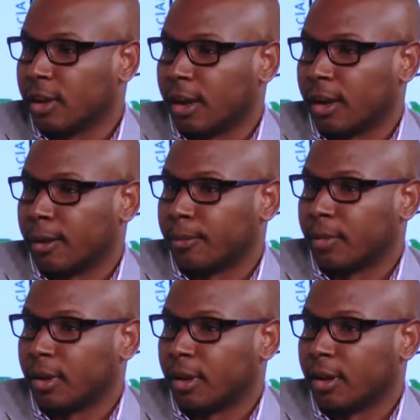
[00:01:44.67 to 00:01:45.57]

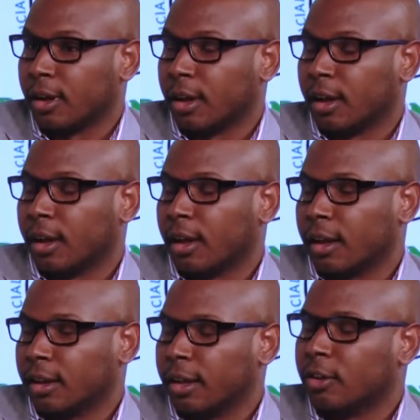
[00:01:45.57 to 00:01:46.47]

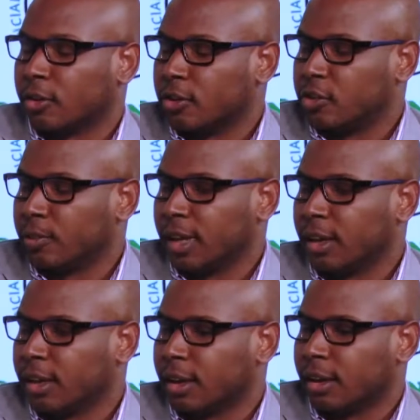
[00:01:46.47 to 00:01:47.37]
they look good to
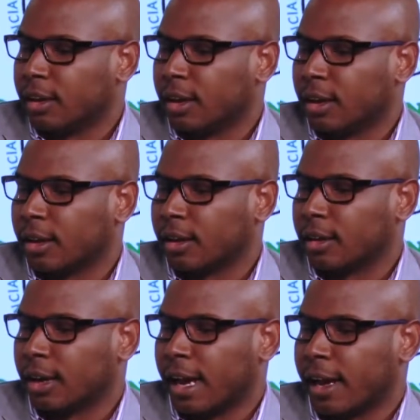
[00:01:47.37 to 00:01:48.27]
me in
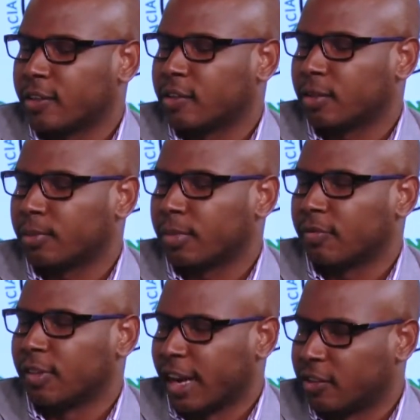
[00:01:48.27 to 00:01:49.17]
the last
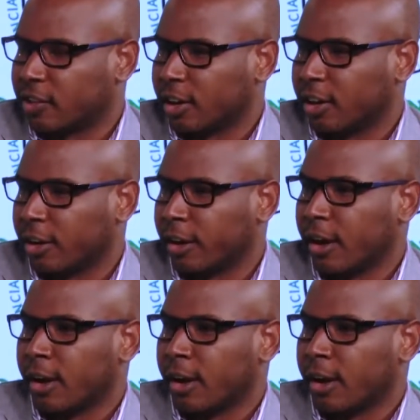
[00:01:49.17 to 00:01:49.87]
financial year.